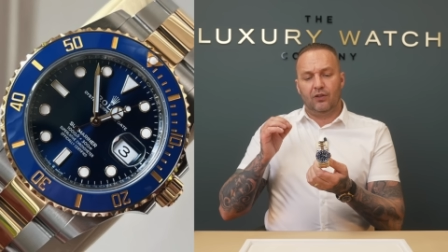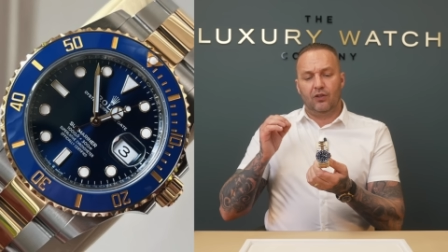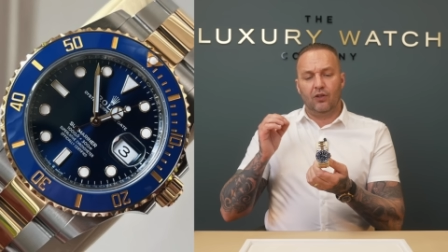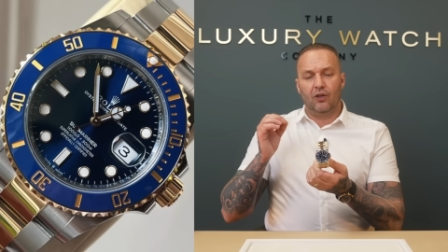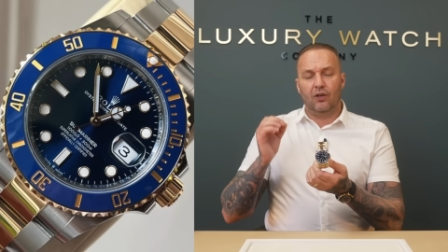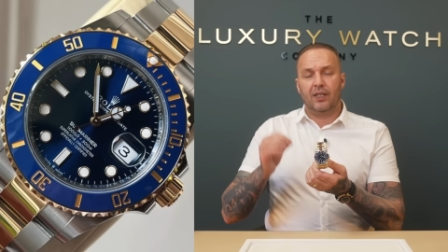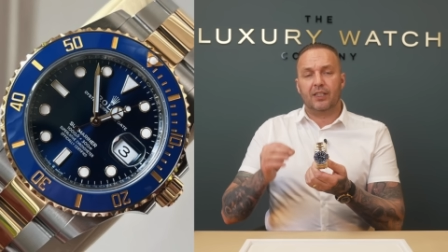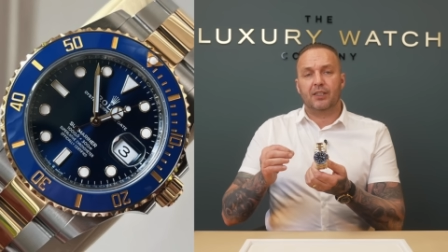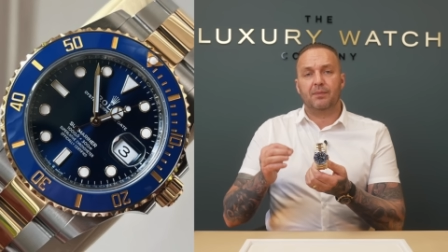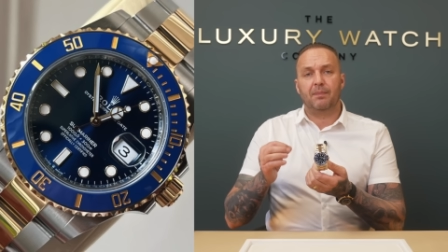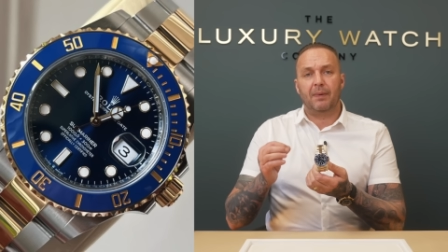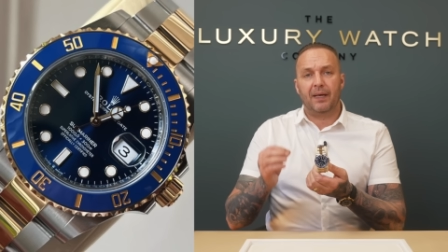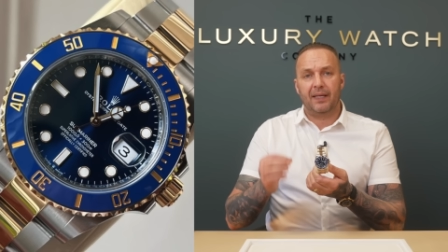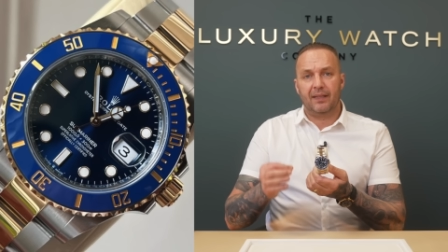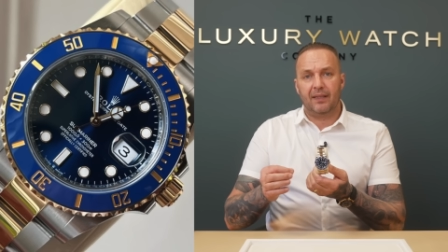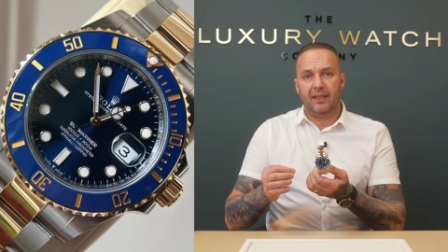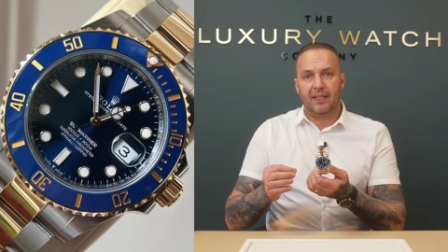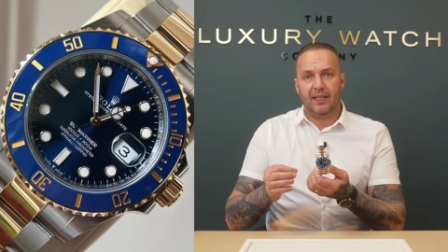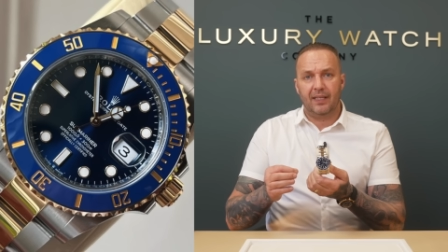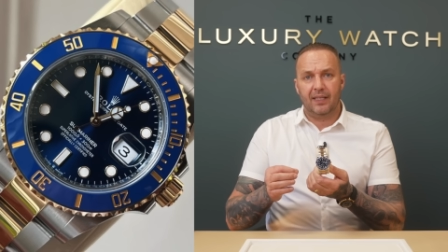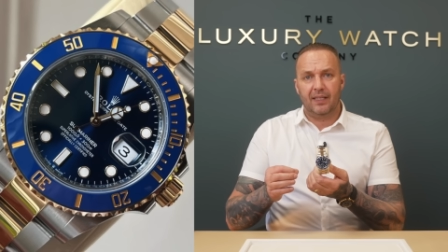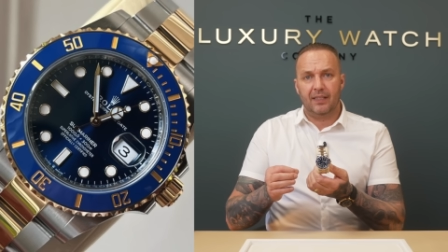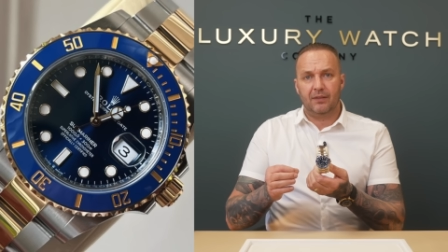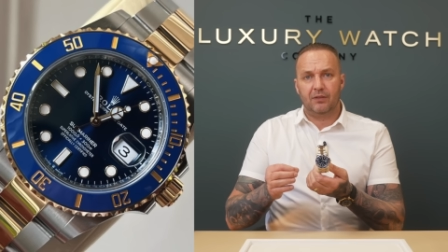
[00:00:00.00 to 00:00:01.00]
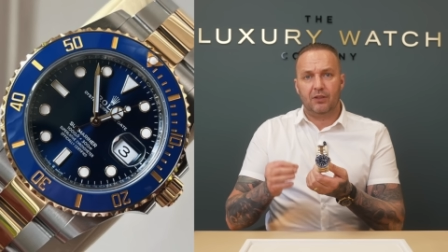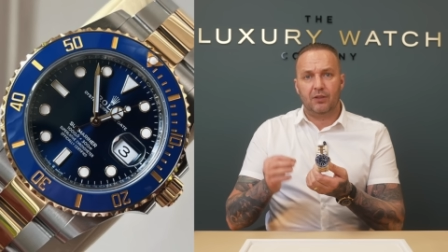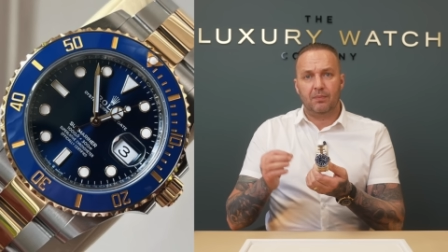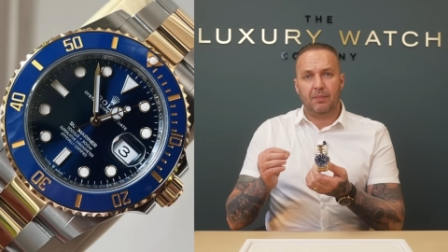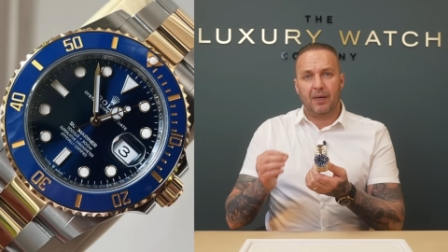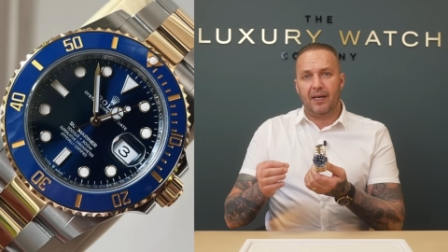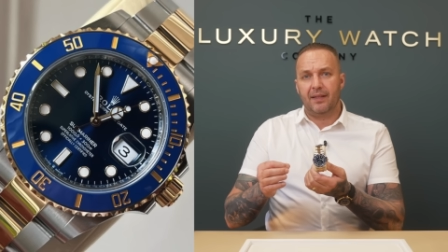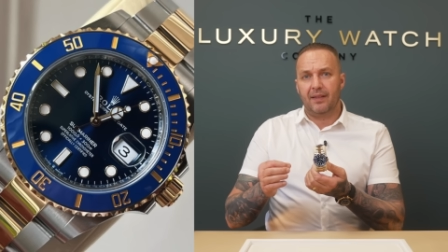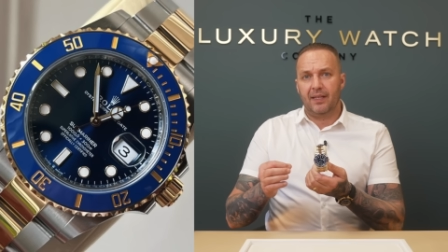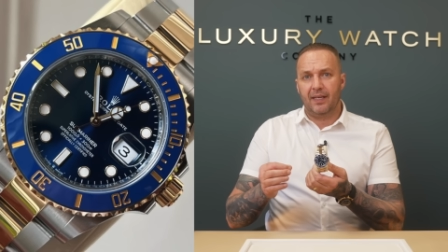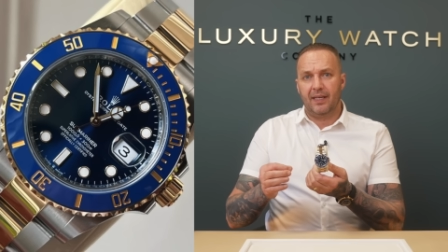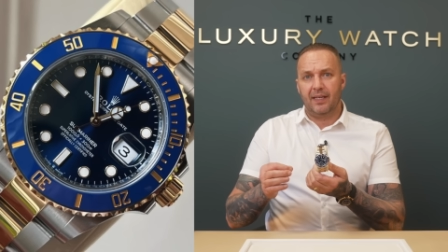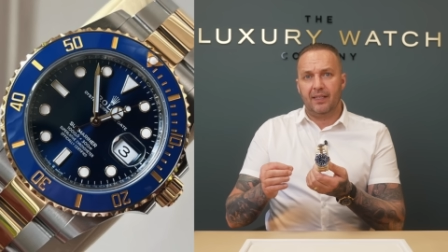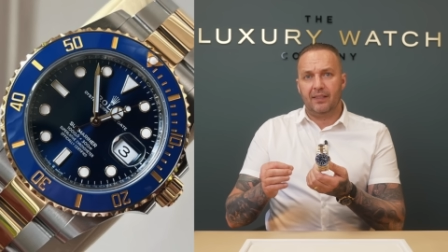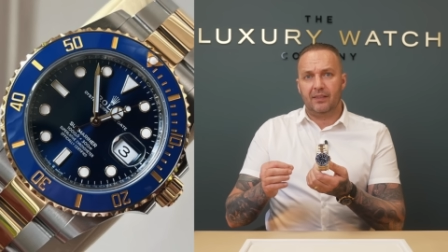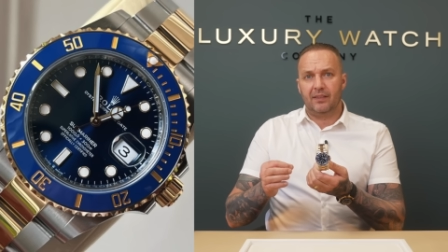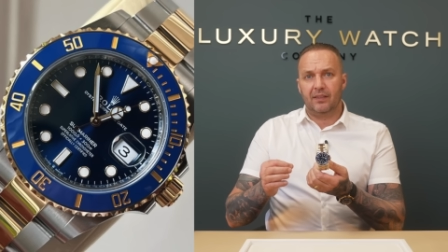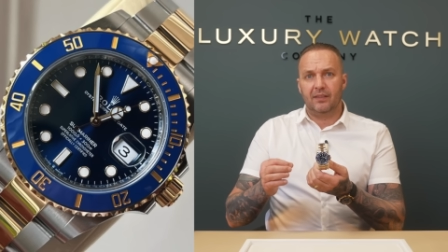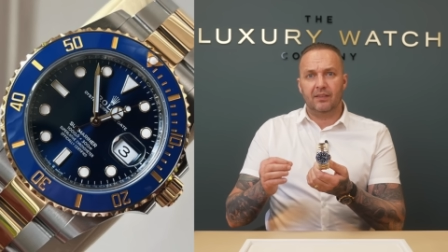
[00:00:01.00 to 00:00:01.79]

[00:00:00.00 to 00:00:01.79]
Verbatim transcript: don't expect this to buy this